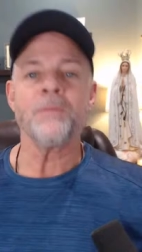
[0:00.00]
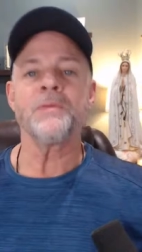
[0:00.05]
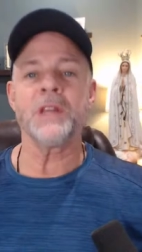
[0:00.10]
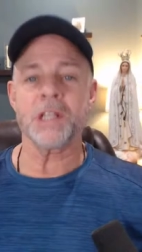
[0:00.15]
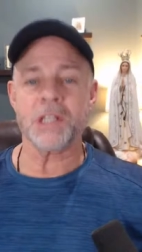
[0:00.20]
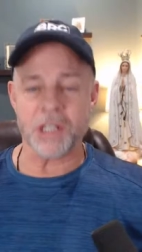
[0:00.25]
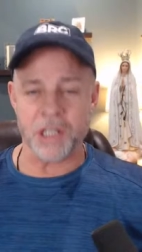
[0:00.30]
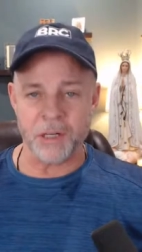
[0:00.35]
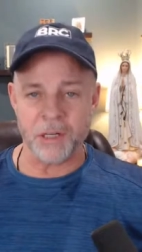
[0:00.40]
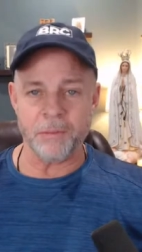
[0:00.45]

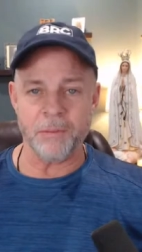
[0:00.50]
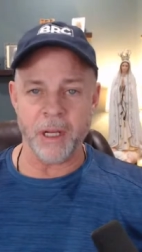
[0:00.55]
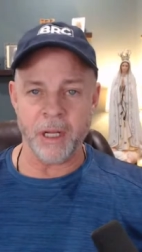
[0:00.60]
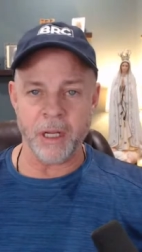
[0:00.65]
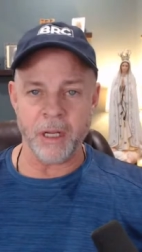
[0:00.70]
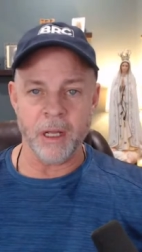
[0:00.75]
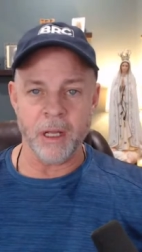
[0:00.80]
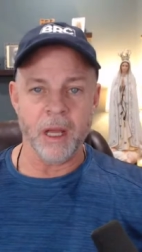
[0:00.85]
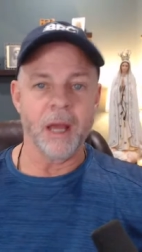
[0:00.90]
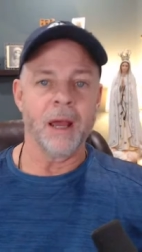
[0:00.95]
This can
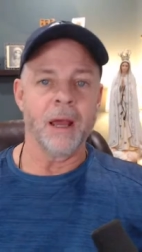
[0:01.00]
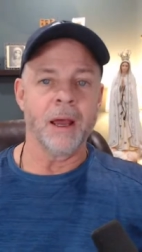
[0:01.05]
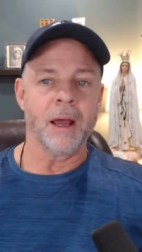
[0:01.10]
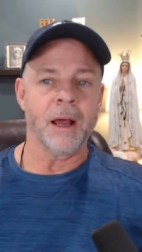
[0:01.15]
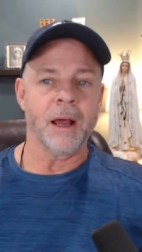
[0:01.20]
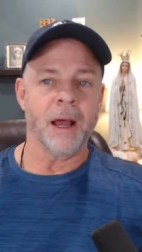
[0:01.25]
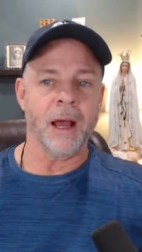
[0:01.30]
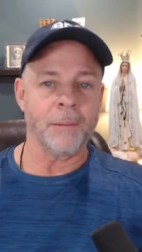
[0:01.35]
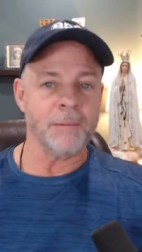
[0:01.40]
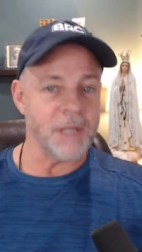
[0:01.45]
be,
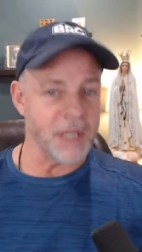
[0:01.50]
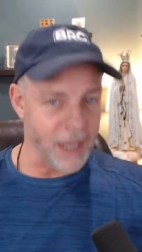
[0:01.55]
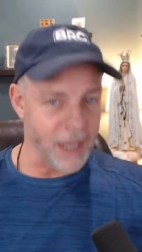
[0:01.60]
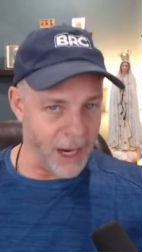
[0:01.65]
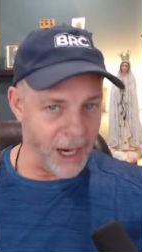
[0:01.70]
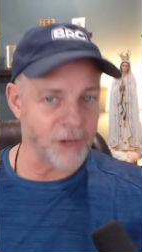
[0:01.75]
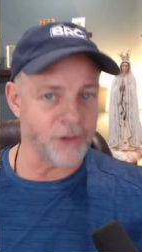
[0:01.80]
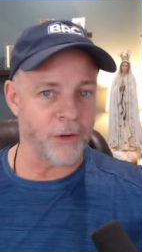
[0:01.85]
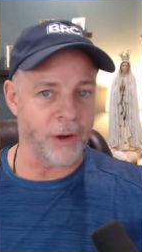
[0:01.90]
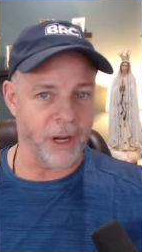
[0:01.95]
I'm
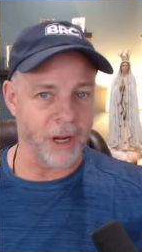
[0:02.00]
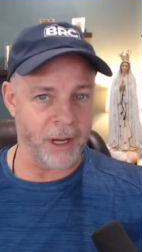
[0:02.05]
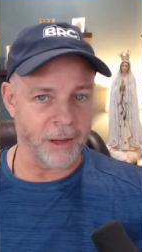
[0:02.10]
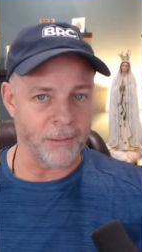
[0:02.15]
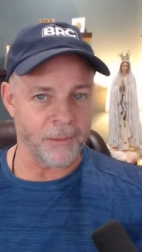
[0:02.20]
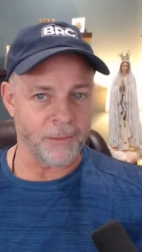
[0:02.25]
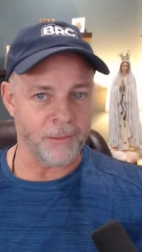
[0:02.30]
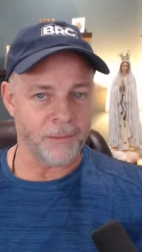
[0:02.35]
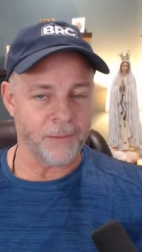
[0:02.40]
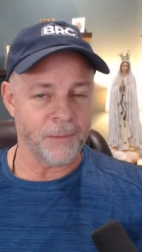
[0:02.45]
dehydrating.
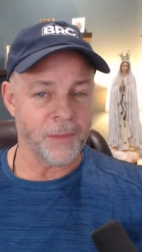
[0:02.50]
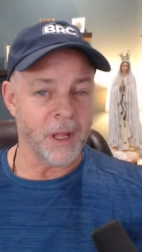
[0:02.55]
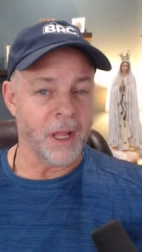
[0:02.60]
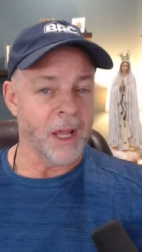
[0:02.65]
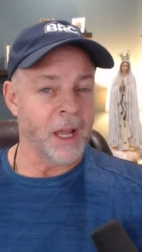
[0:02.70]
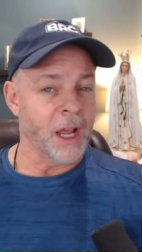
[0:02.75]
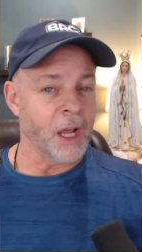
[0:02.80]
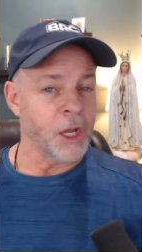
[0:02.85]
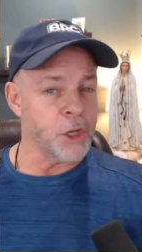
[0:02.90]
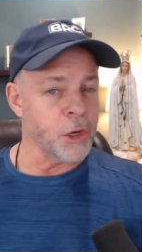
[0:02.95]

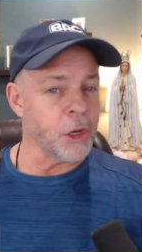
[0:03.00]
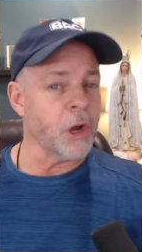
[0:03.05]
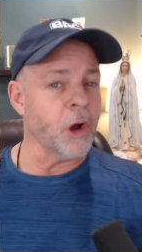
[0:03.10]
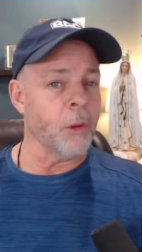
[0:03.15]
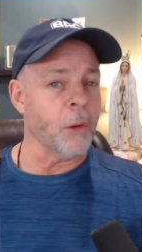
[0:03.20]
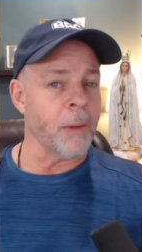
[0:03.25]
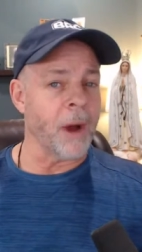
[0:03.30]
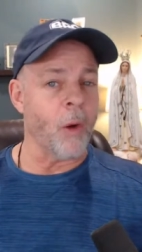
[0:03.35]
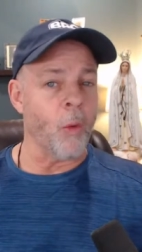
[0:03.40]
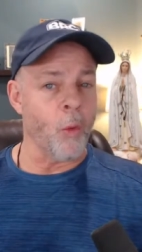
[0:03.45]
You can go
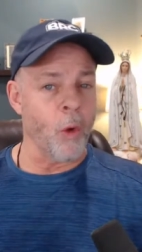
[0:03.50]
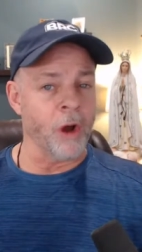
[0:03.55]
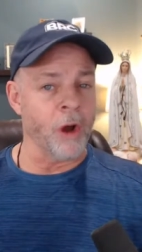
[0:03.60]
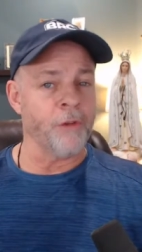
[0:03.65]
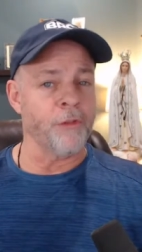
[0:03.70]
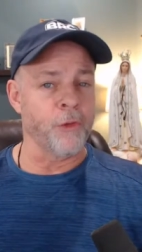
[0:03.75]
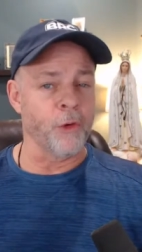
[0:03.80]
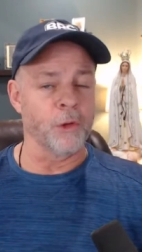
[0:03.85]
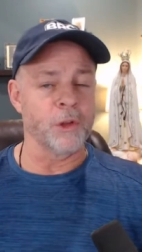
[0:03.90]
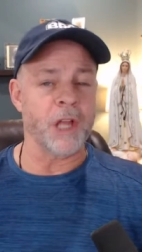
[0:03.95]
about
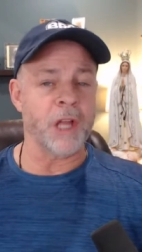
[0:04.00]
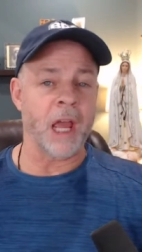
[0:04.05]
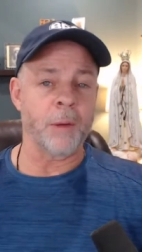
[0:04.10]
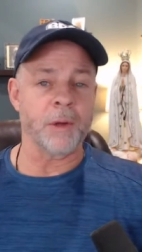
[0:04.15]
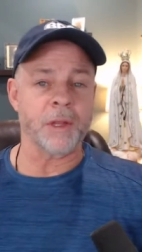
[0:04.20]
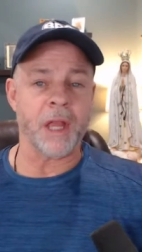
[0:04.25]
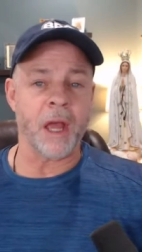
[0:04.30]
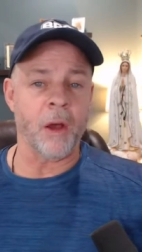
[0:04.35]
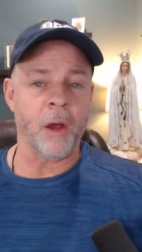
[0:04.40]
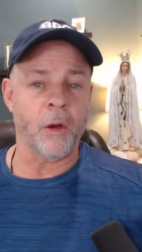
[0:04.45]
one full day
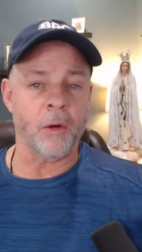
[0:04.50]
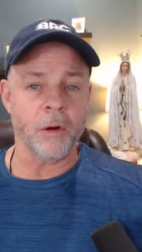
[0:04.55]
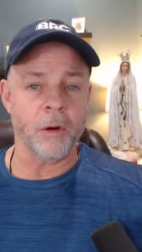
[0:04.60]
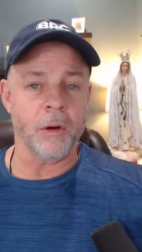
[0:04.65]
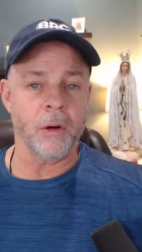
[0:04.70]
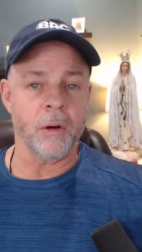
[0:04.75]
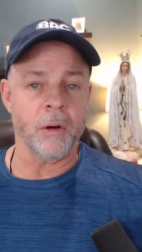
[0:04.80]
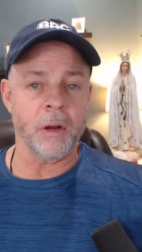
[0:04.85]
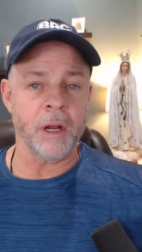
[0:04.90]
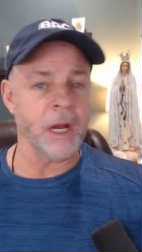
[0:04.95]
without
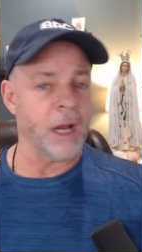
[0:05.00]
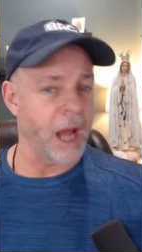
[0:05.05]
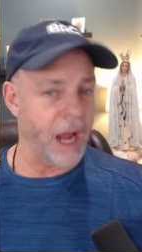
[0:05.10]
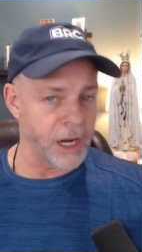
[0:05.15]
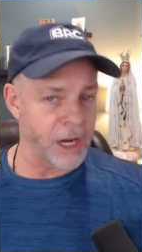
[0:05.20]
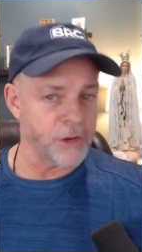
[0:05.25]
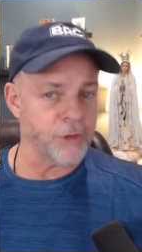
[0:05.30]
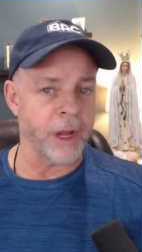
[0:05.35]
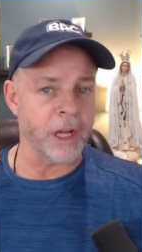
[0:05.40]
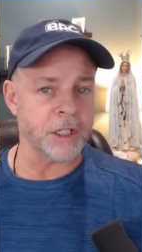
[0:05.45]
any
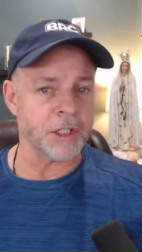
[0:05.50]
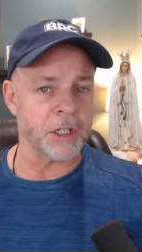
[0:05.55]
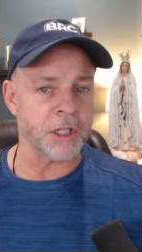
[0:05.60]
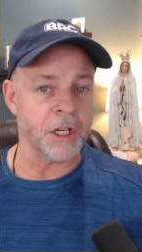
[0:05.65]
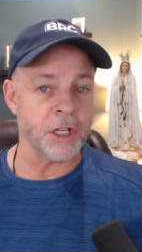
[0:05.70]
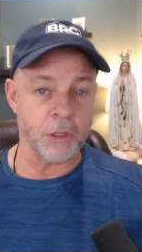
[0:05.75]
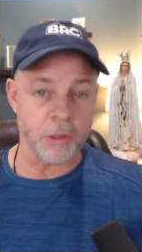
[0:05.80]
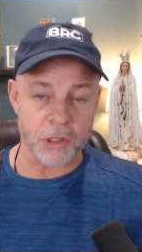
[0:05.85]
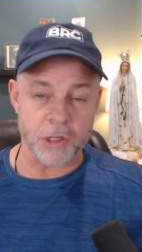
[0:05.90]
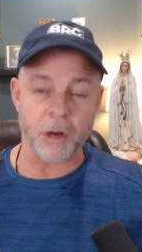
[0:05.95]
hydration
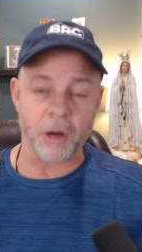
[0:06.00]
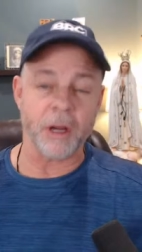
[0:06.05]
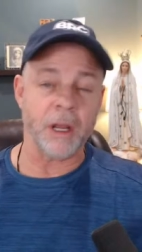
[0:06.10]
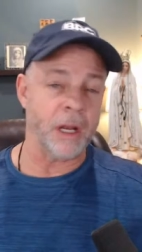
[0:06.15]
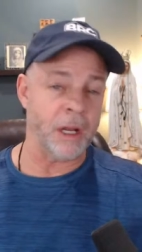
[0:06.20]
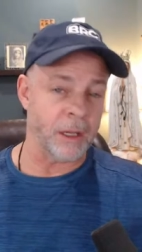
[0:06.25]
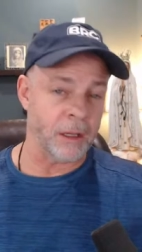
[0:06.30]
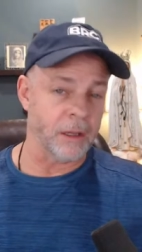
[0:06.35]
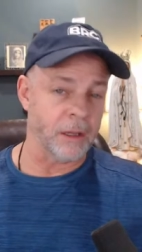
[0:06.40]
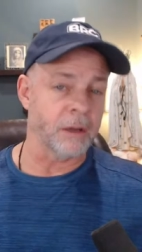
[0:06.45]
and you'll start
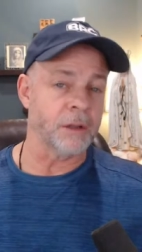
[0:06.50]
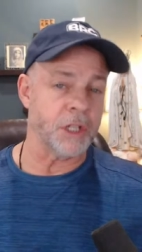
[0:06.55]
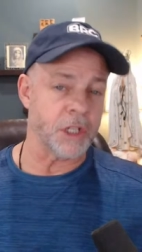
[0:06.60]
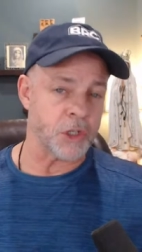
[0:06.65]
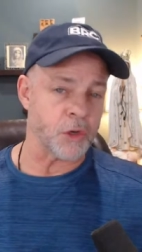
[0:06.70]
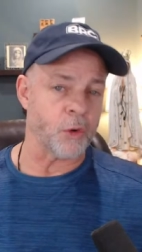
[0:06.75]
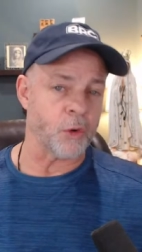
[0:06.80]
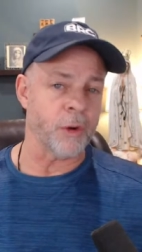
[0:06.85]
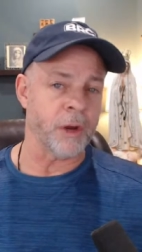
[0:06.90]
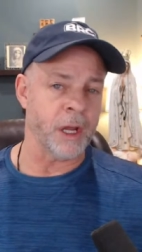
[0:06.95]
getting a little
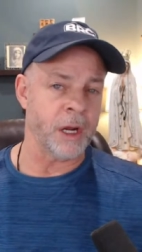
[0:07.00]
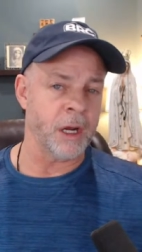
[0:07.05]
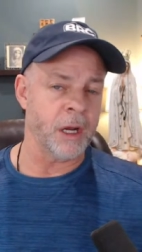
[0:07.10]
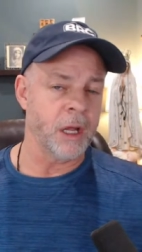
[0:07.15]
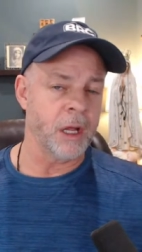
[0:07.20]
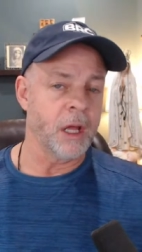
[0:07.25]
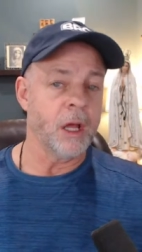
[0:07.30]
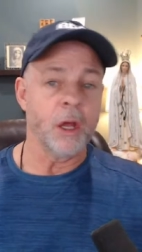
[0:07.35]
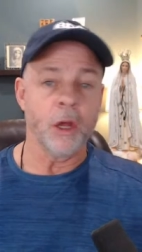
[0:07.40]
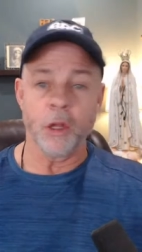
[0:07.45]

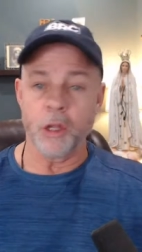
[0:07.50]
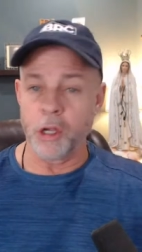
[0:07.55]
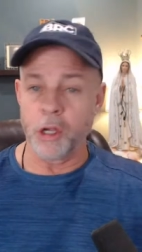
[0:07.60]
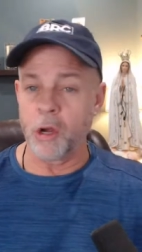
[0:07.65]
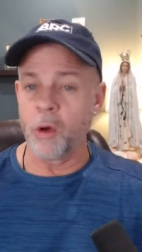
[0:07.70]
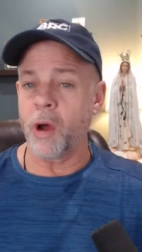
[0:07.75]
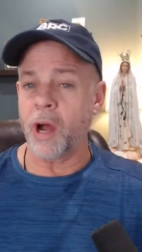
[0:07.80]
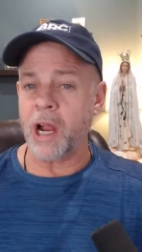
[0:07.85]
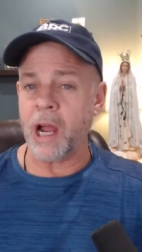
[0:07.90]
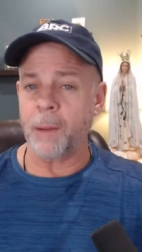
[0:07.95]
disoriented. You
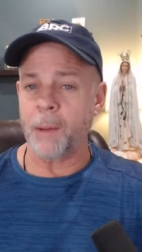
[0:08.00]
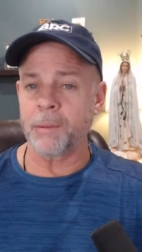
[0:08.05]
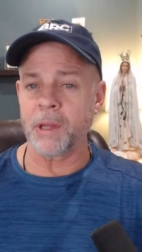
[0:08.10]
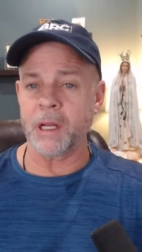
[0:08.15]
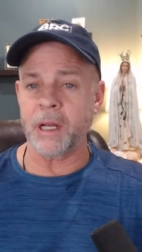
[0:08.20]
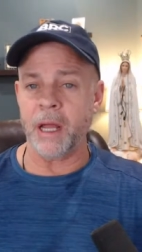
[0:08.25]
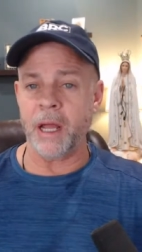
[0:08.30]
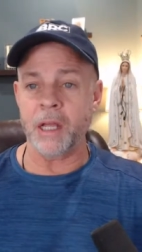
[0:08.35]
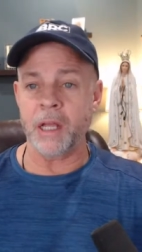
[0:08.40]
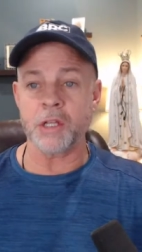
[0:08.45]
go a couple
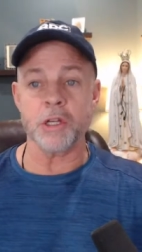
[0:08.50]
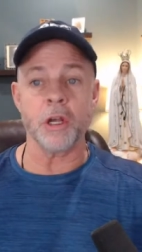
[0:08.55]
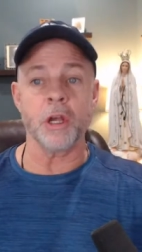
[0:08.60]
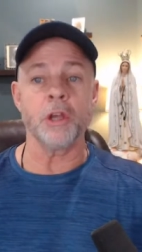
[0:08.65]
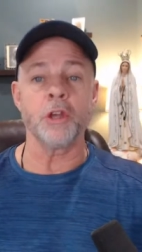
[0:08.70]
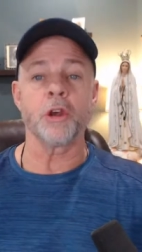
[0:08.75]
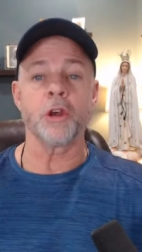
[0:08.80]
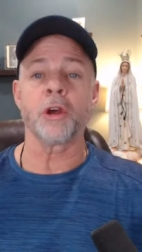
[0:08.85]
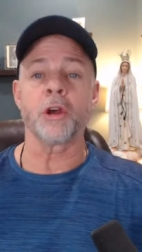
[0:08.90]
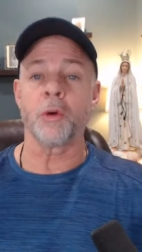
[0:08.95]
of days,
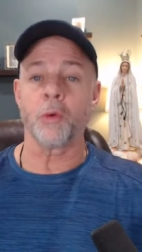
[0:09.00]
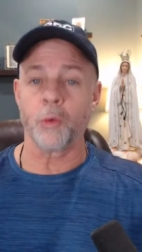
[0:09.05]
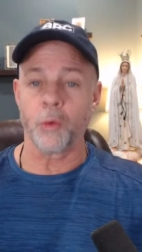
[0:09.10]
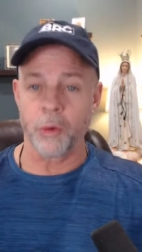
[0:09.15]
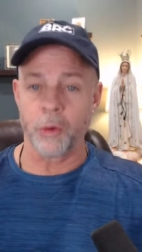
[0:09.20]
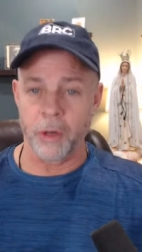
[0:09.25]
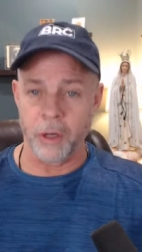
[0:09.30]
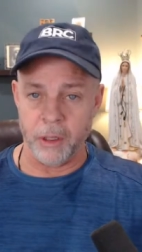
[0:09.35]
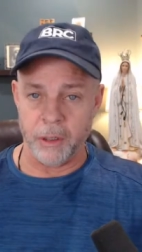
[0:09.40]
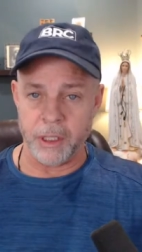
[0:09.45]
you're going to
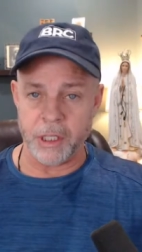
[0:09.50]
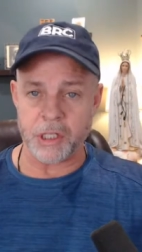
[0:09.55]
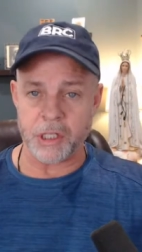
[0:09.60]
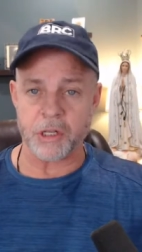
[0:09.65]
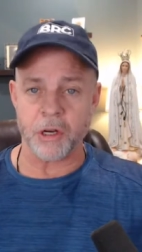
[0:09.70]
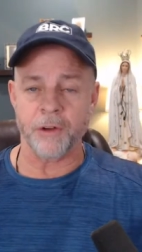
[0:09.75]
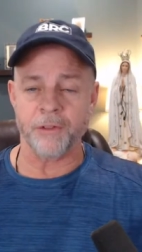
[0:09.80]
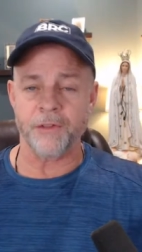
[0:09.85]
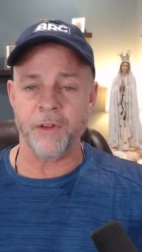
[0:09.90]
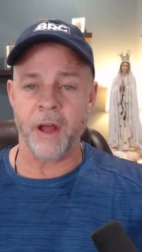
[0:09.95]
really
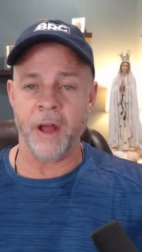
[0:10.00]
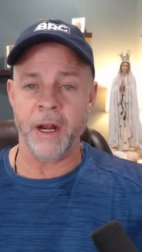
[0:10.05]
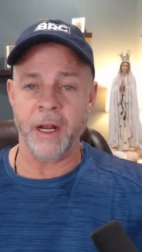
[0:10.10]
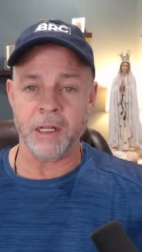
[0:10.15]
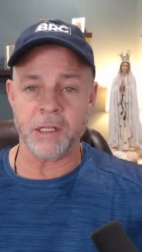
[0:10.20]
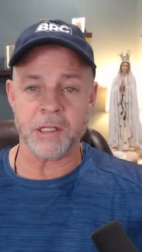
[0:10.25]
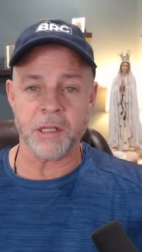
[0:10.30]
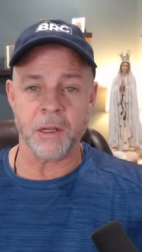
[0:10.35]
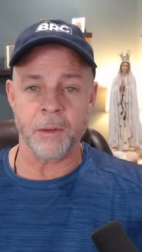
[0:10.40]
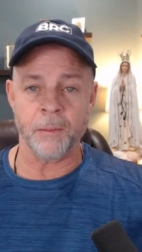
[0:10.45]
start
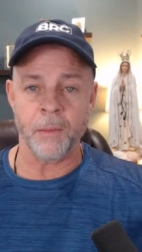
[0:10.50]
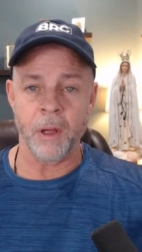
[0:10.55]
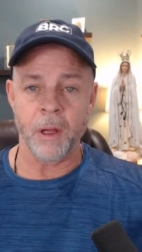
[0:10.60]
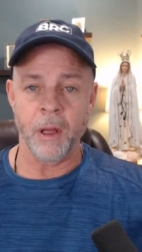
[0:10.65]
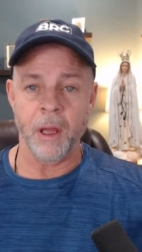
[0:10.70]
finding some